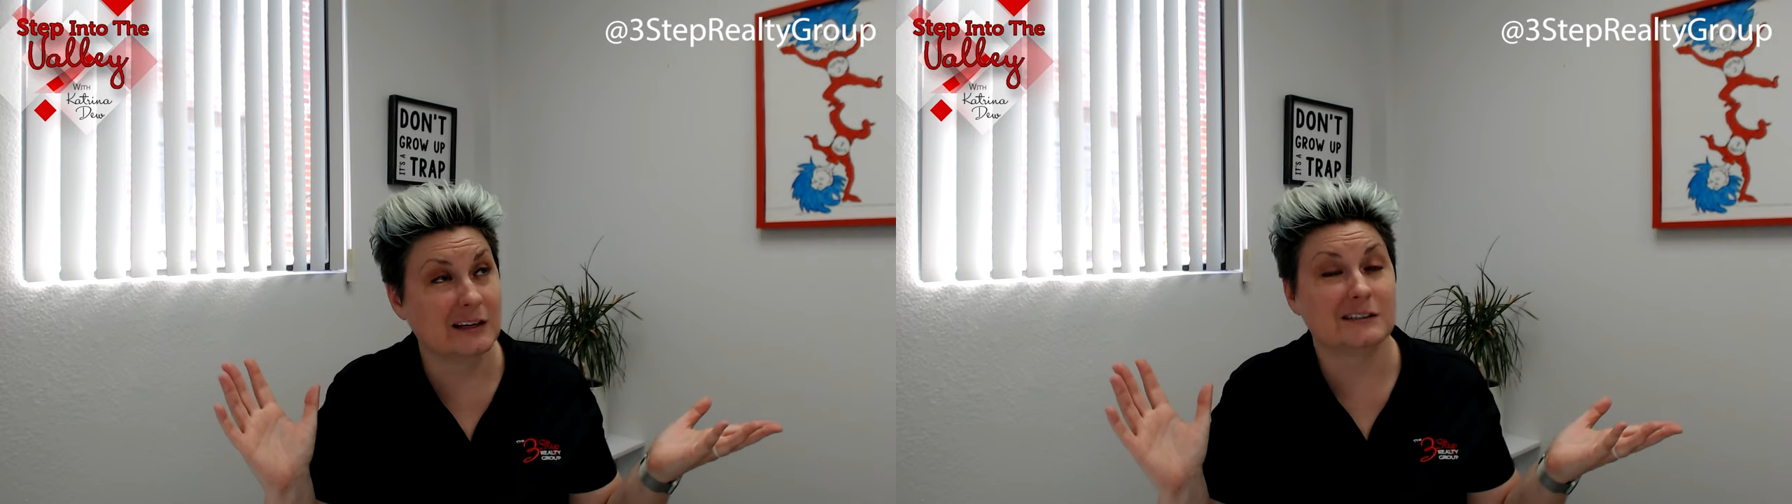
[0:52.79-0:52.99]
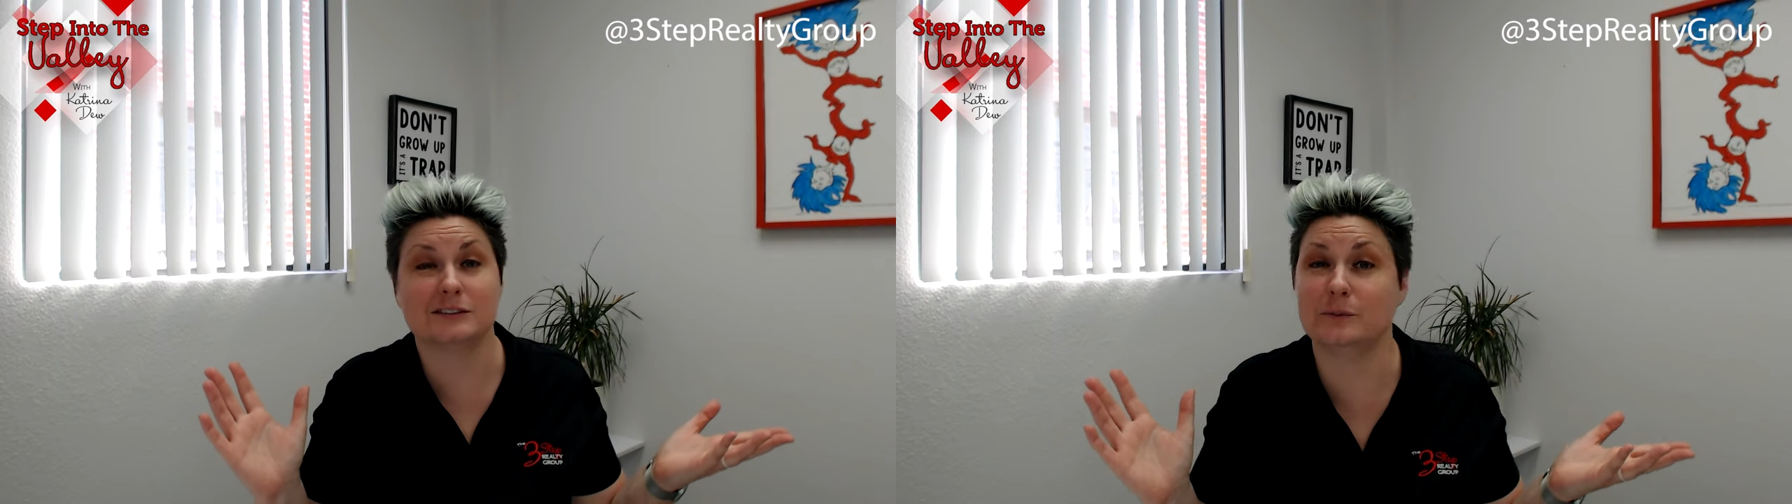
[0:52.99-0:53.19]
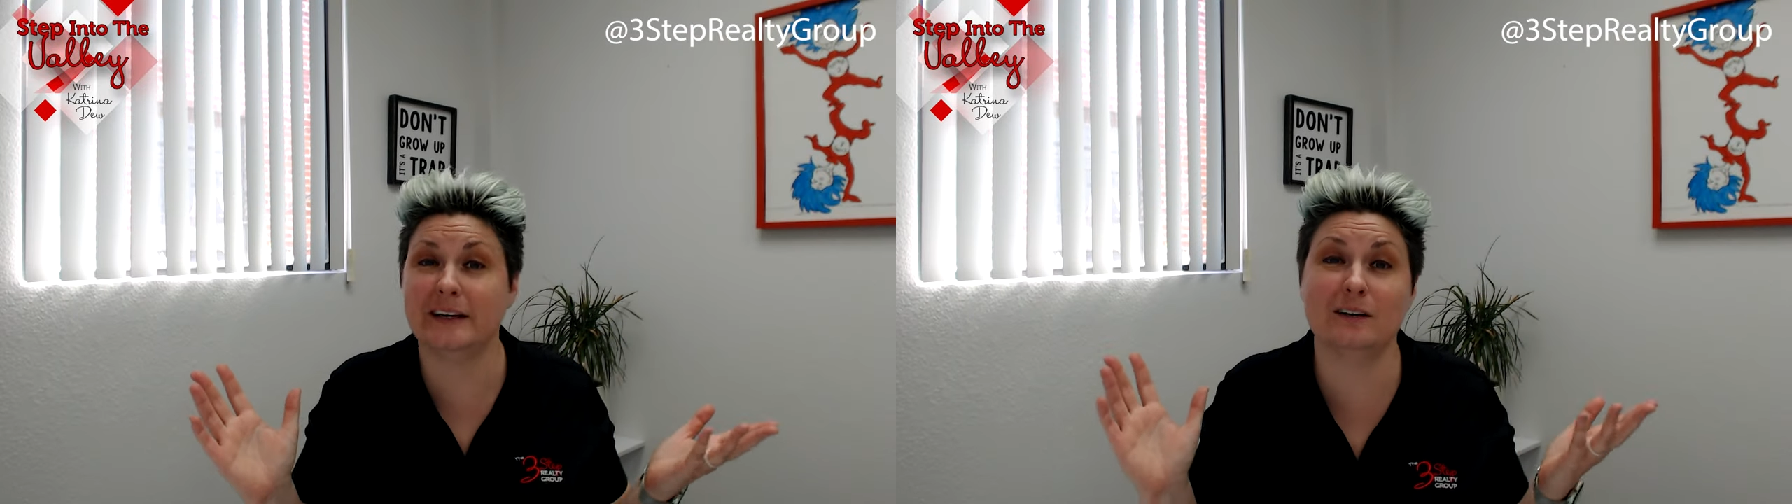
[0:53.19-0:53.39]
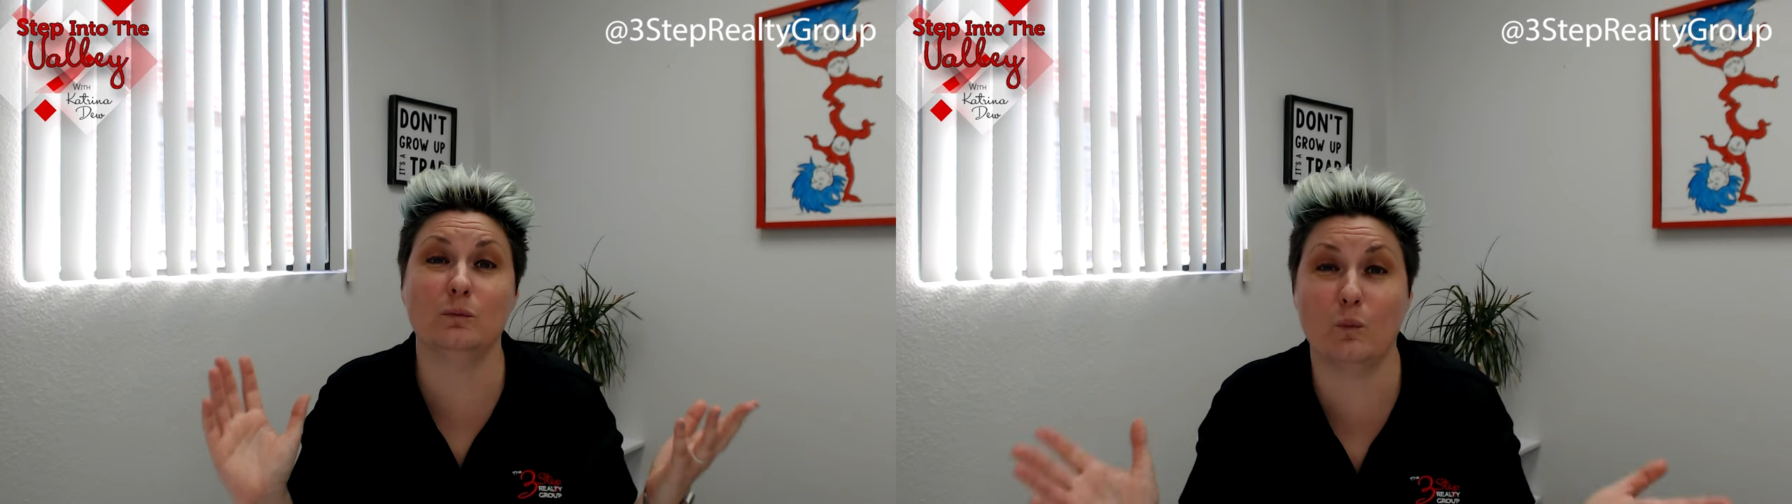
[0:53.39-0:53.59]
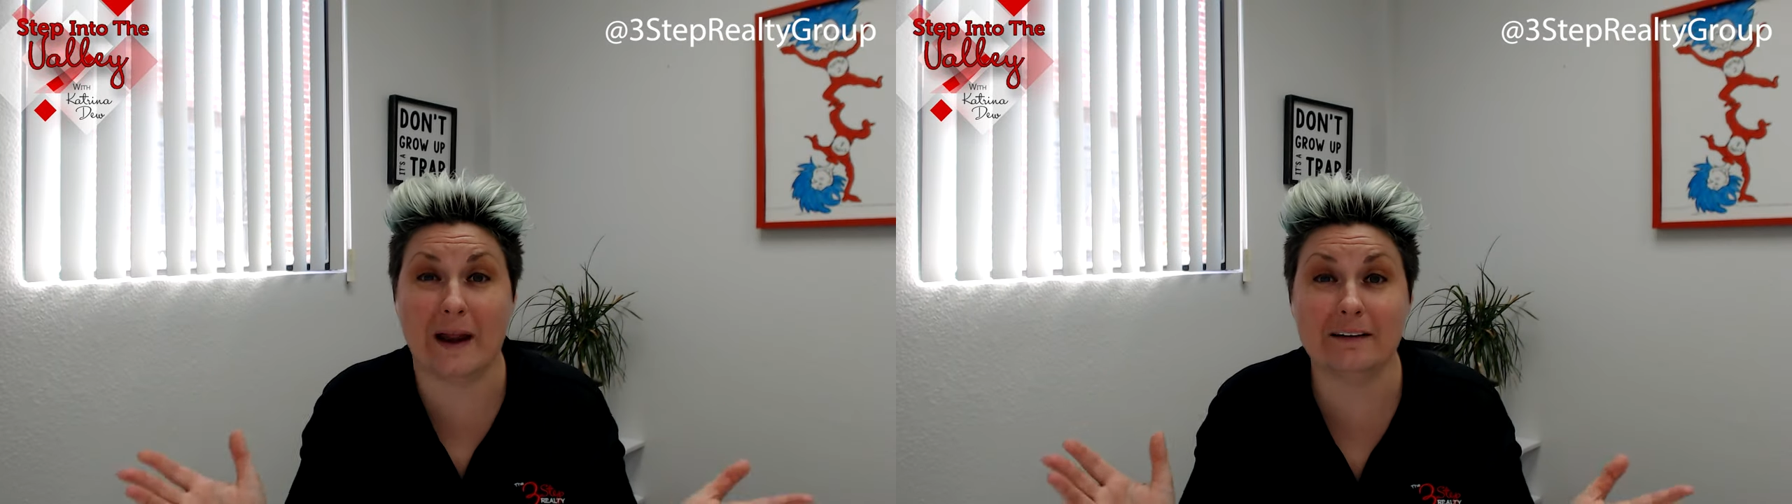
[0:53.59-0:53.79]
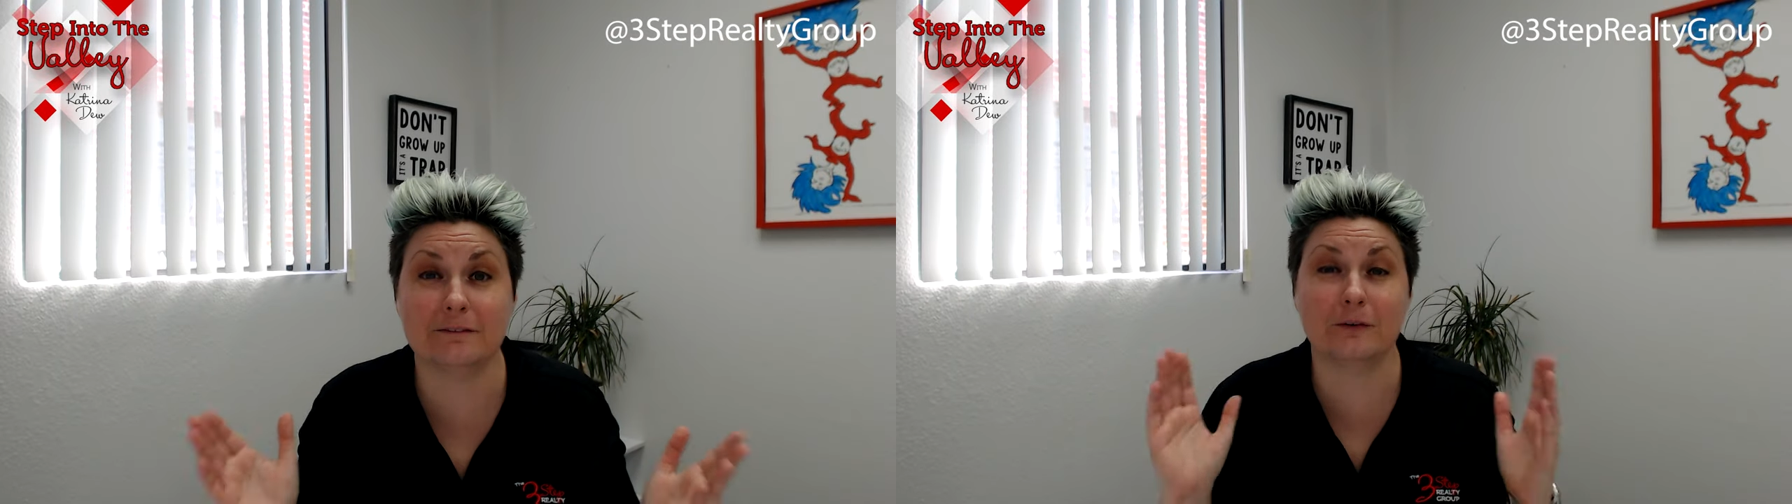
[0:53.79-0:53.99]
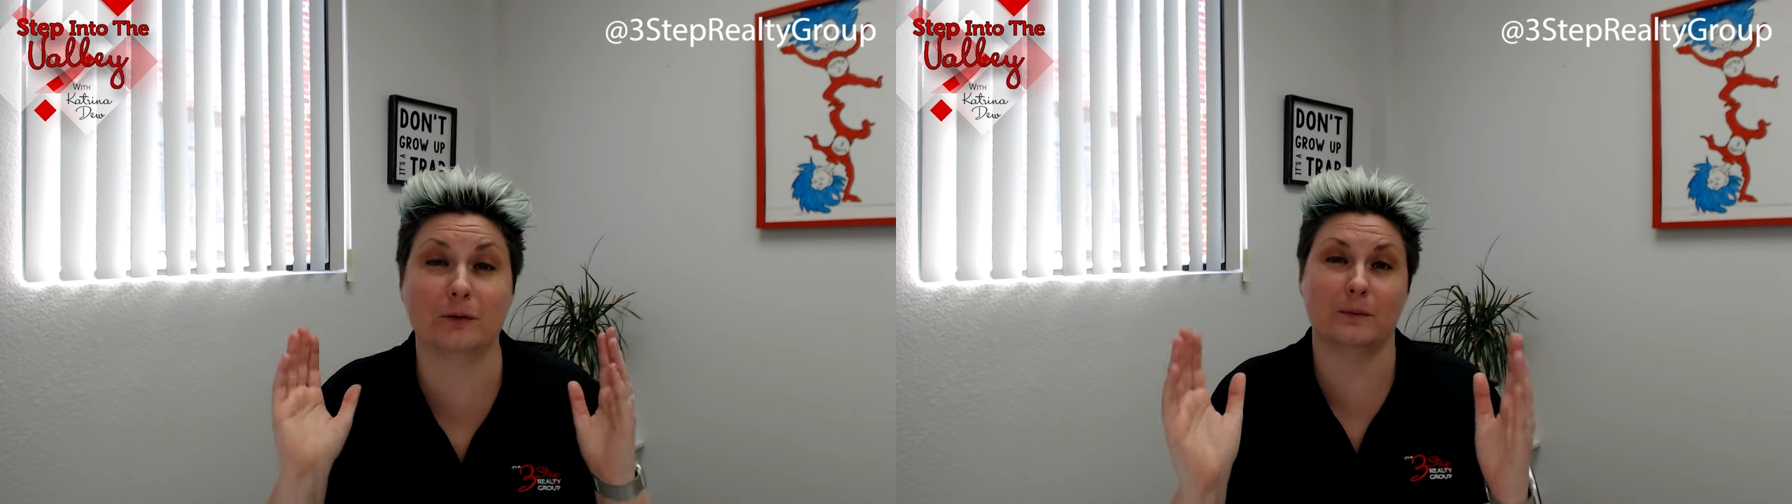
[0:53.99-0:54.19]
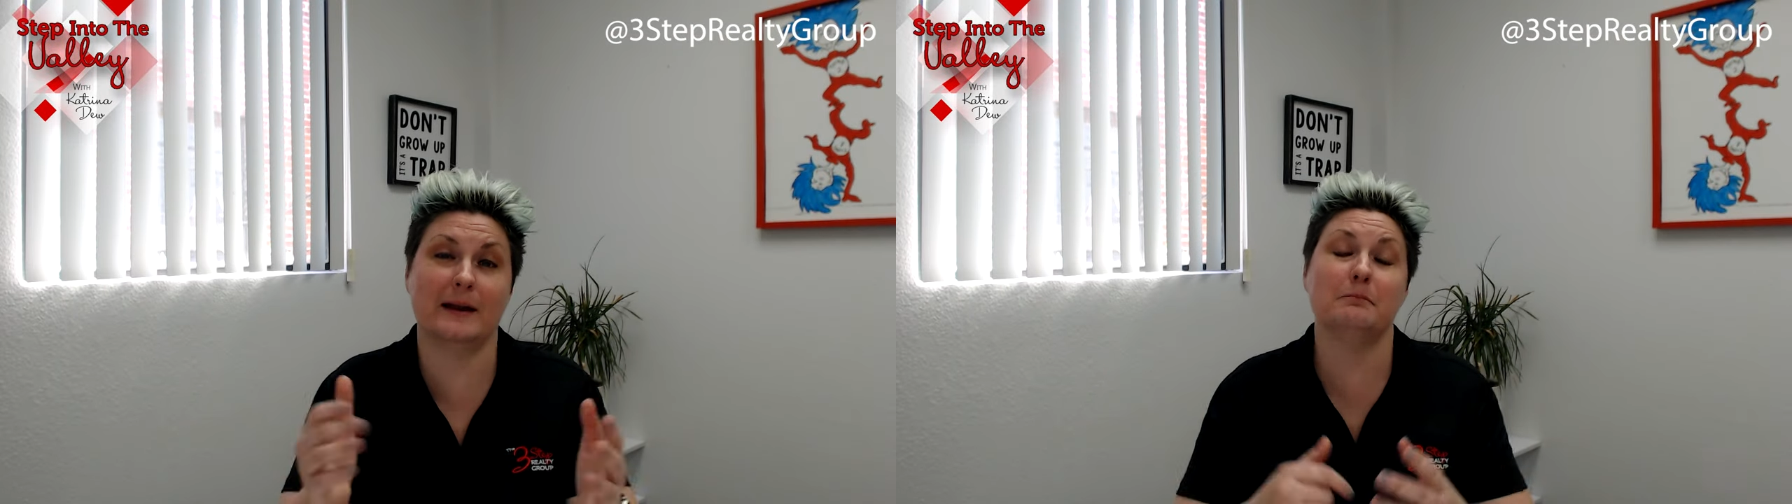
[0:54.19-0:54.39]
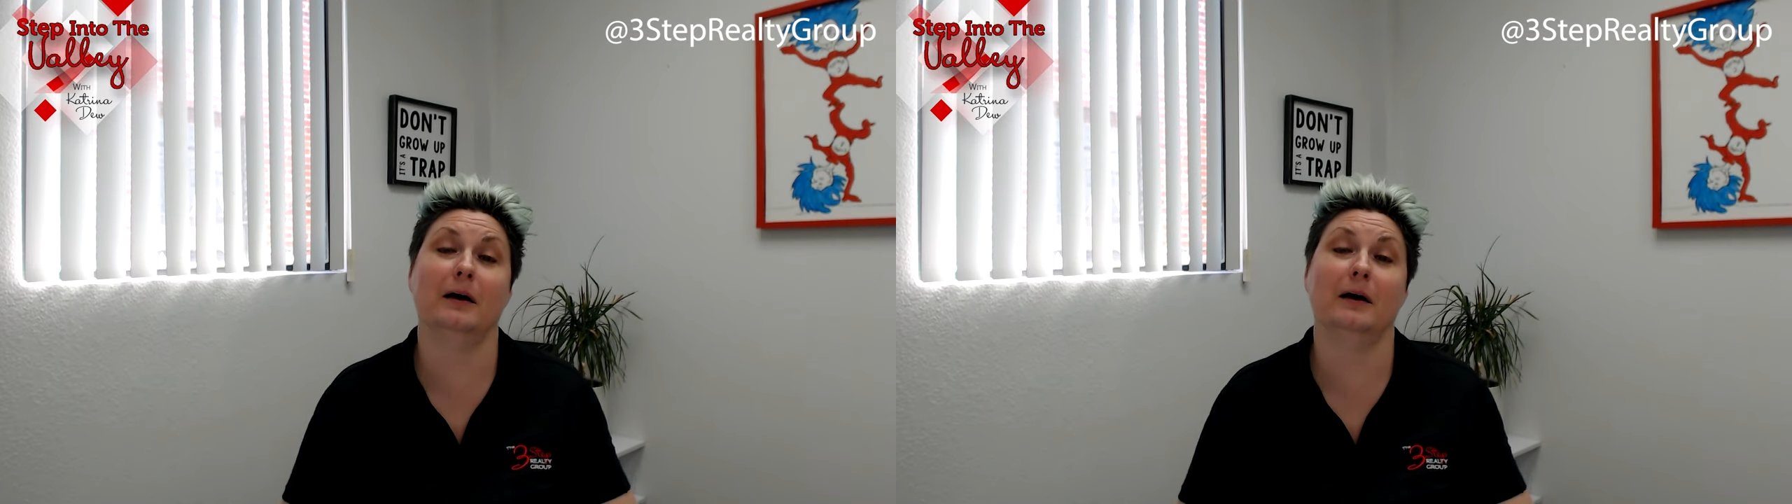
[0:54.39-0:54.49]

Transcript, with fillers: so we can wait for the right